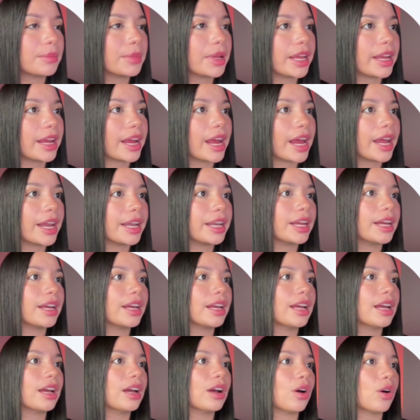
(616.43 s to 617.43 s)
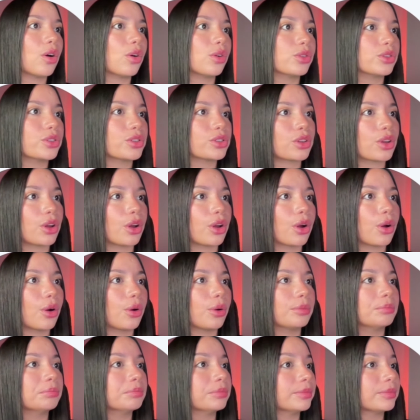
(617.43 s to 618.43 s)
and
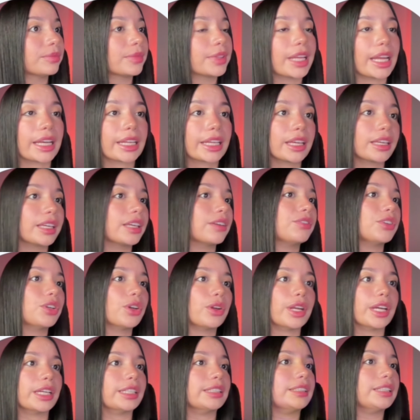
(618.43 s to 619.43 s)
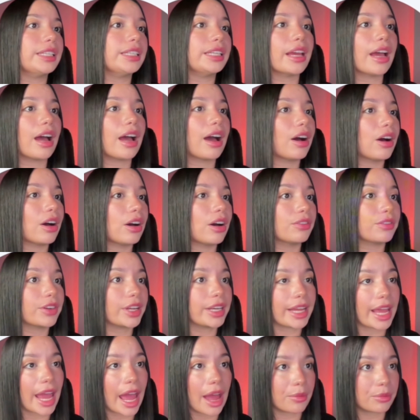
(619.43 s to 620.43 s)
also that can give you an idea of
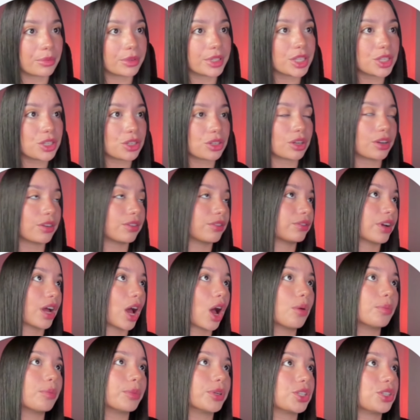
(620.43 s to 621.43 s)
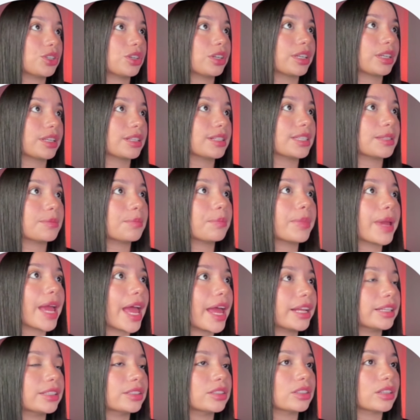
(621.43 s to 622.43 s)
an average of how much you can
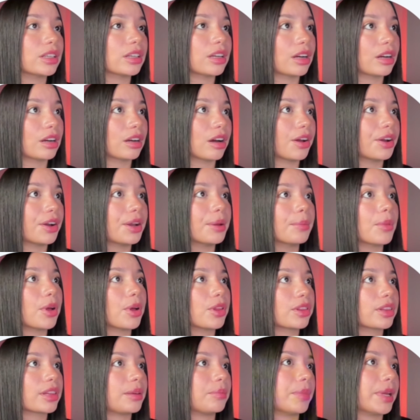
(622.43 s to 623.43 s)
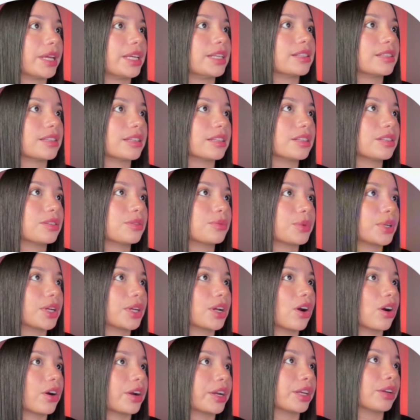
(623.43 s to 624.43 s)
spend on a monthly basis
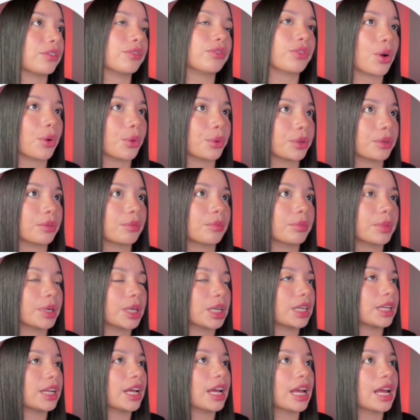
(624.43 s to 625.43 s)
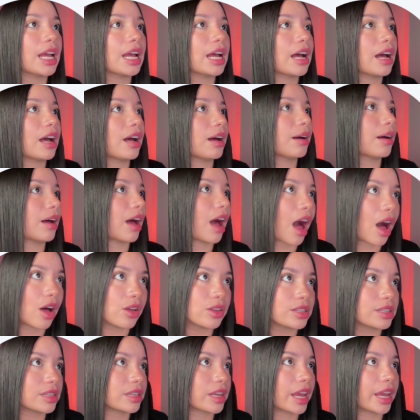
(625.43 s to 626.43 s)
regarding phone. But
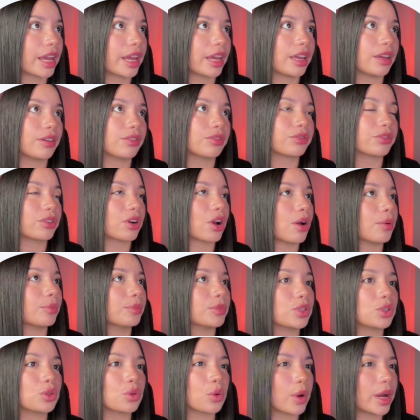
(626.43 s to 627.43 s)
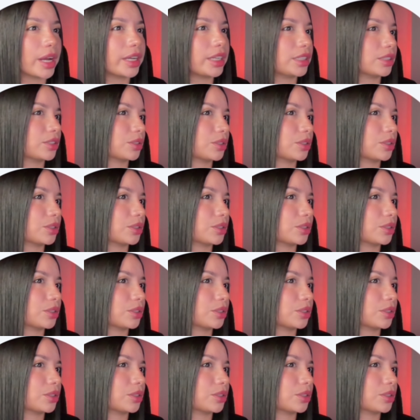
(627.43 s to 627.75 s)
I'll say from $20 to